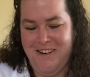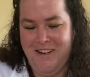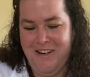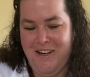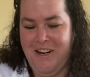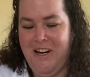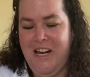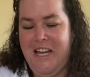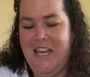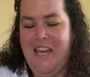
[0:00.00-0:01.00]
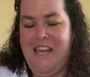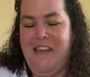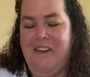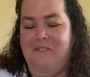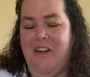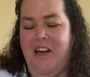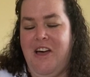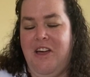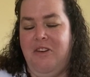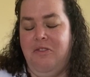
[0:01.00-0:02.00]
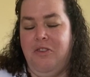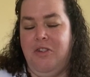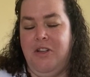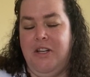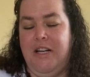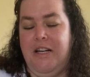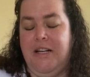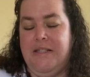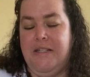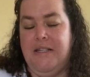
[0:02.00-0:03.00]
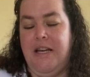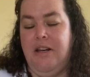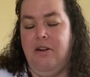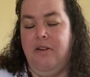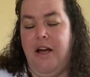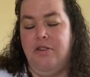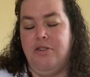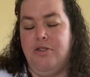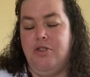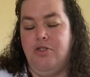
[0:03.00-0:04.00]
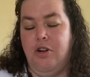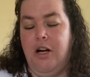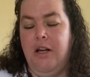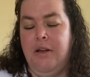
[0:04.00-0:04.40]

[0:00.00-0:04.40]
All right, keep on rolling it nice and tight around your straw.